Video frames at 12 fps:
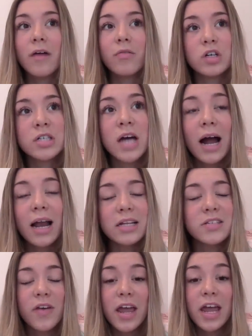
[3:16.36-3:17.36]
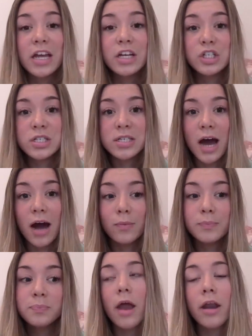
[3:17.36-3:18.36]
I've got highlights for ages
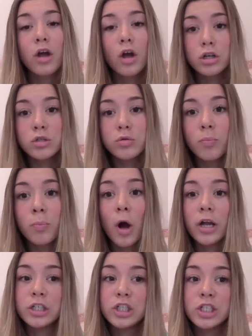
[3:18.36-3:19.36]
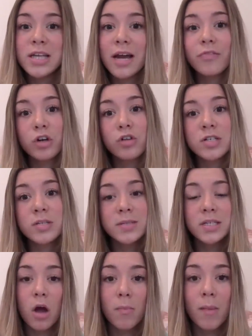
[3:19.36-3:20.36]
now. And it got to a point just after
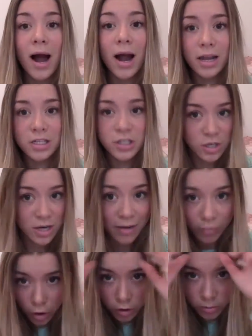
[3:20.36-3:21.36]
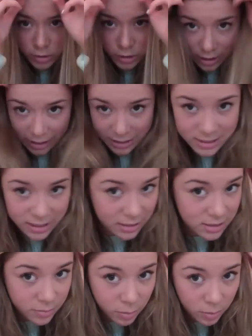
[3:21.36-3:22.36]
Christmas I got my highlights done. I haven't got them done
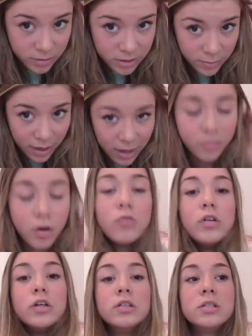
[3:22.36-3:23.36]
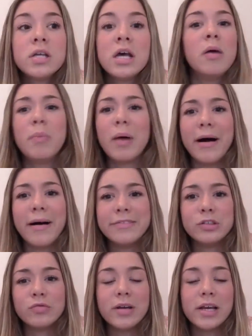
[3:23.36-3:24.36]
since. That's probably why I've got roots, but
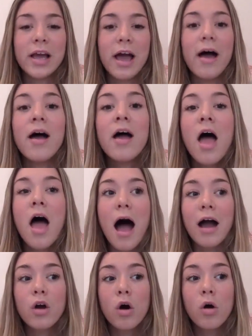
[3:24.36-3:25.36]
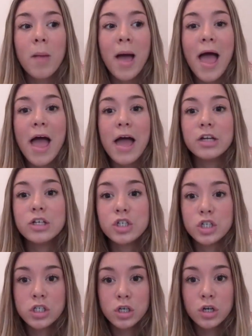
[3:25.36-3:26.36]
I don't really care. I got my hair
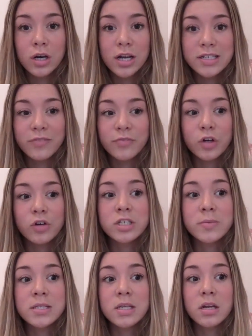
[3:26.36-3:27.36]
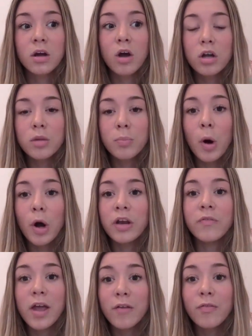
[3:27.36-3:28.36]
just coloured after Christmas, and I got to the point
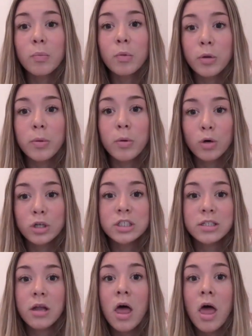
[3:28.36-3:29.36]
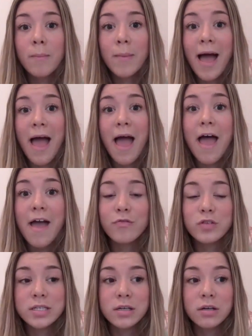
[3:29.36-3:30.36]
of, if I'm going to be washing my hair
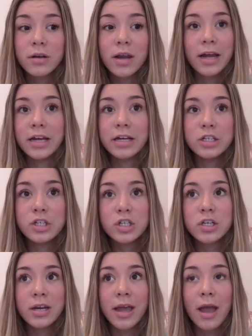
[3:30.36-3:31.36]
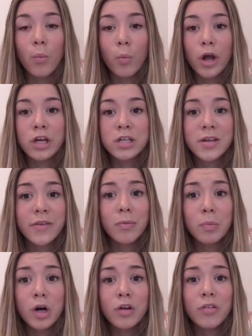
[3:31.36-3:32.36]
every single night, it's just going to get worse if
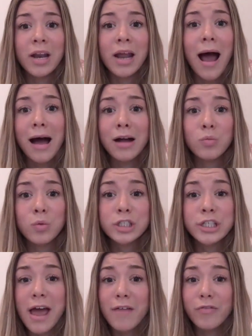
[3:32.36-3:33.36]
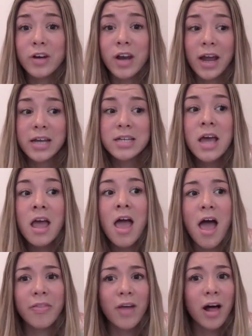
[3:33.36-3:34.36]
I'm colouring it and washing it every night,
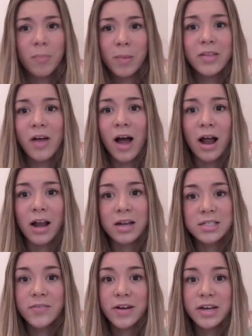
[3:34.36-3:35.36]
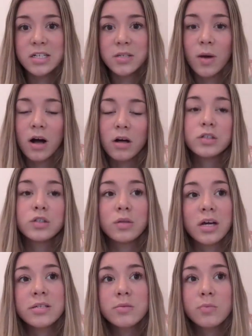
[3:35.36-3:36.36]
and that'll make the highlights fade as well. So
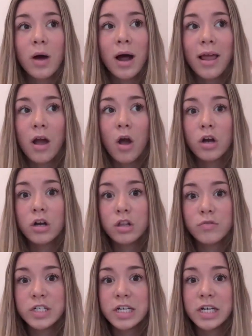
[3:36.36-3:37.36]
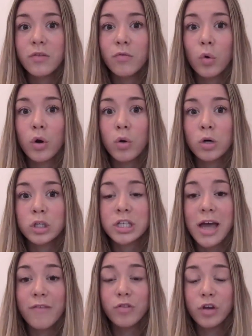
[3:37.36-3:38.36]
that's why I got into the routine of only
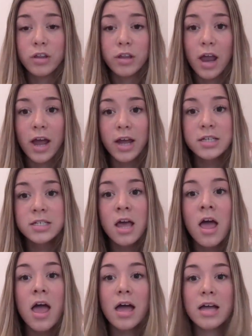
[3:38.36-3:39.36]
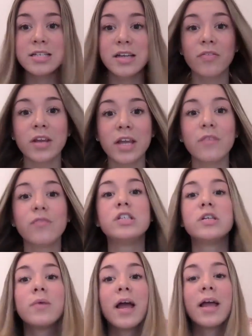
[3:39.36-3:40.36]
washing it every other night. And definitely, if you
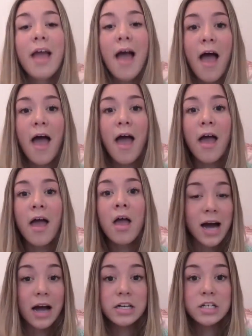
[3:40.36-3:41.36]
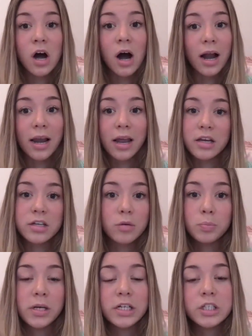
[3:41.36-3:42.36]
do get your hair dyed or highlighted or
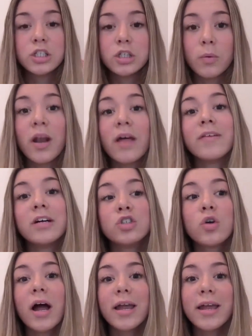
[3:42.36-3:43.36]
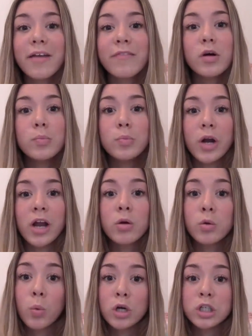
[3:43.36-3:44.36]
bleached or whatever, try and give it a break
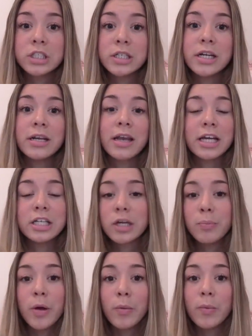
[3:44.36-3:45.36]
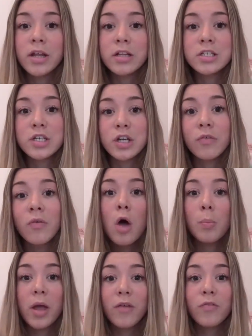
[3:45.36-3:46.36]
with washing it and shampooing it and stuff.
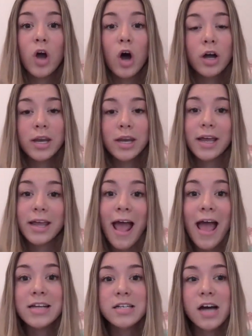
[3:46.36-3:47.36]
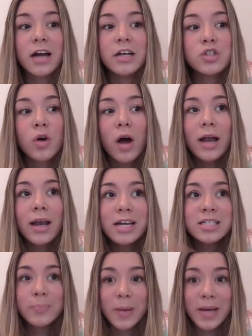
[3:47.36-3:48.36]
But if you are going to get your hair dyed, try
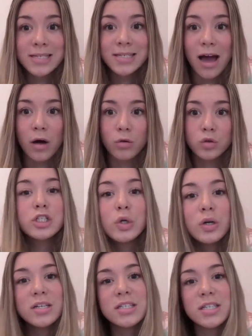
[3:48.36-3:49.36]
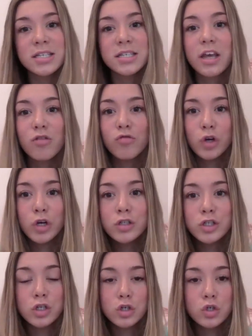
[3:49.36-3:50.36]
and space it out. As soon as you see
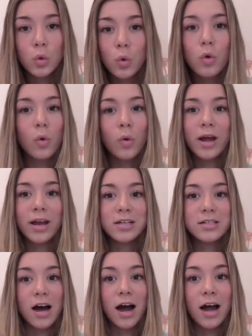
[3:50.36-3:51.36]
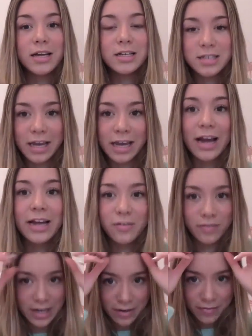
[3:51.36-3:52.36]
roots, don't go and get it dyed. Kind
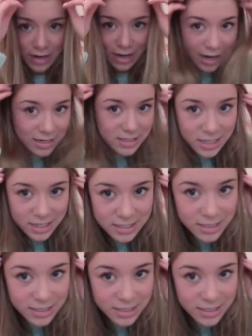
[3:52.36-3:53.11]
of leave it. As you can